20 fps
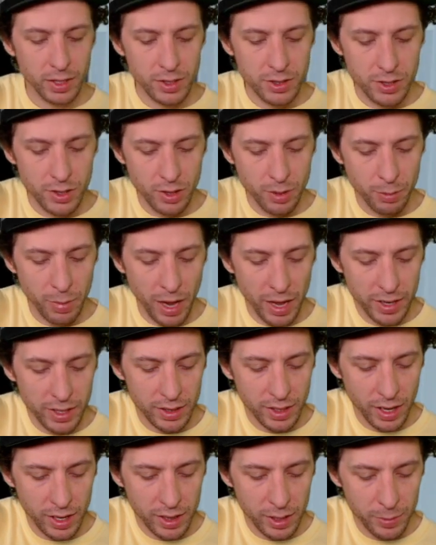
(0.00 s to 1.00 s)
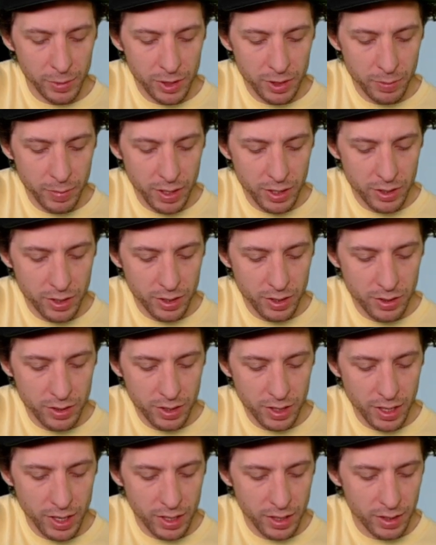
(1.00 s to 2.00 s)
So the body line, let me just make sure you
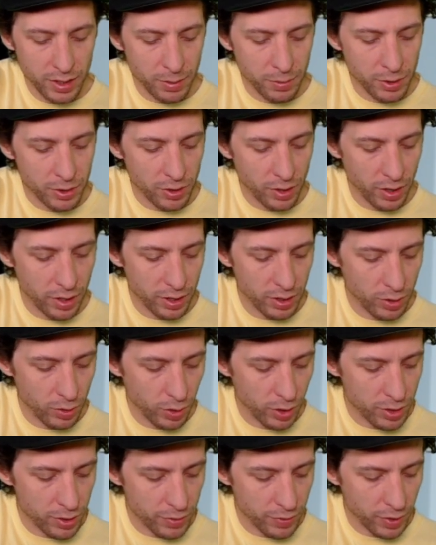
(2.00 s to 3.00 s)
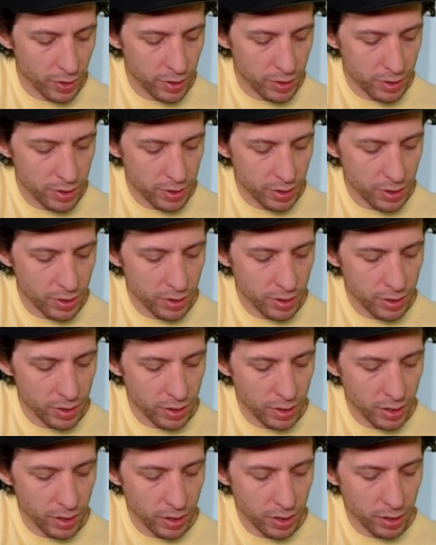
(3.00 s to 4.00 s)
see it. I'm going to draw it in orange first.
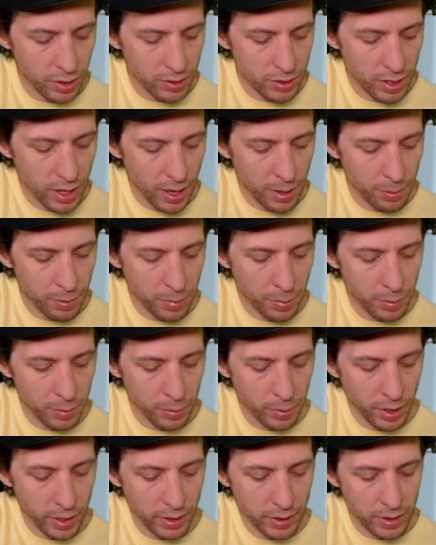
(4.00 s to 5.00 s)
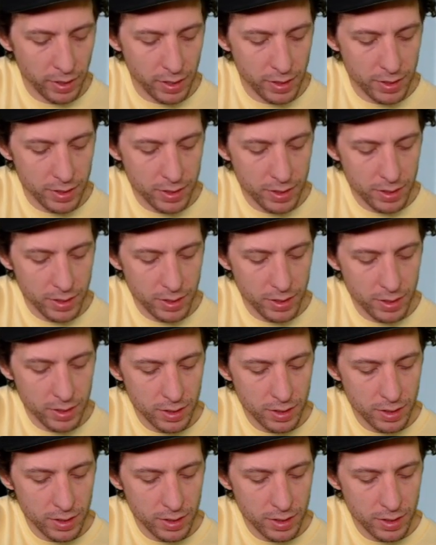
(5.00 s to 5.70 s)
It goes up like this.